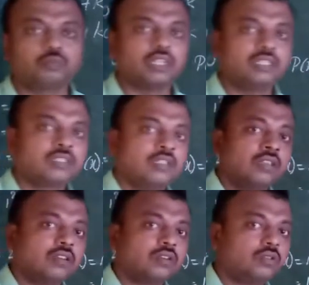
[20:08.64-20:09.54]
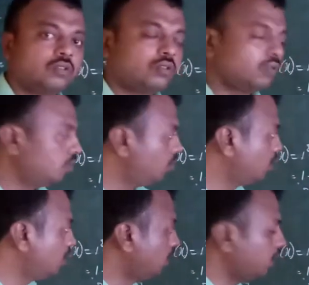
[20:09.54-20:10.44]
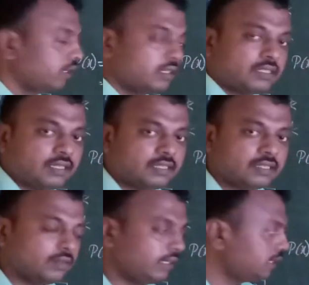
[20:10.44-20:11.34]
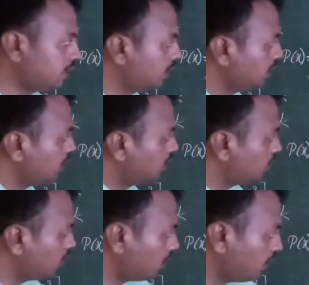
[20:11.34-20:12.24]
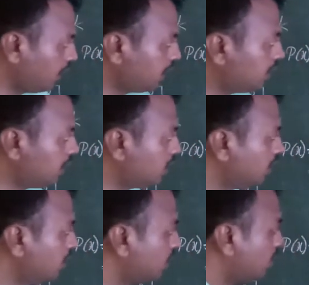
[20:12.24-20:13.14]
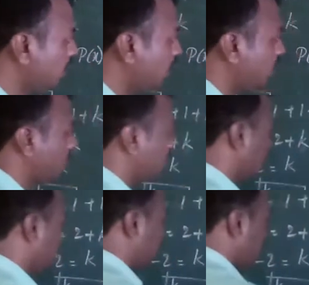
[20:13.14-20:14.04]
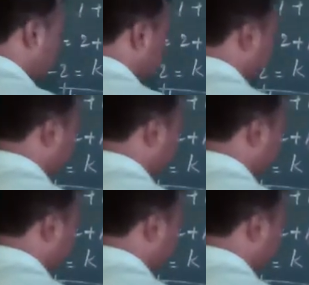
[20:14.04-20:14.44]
plus root 2. Are you understand, students? So like that, third question is there.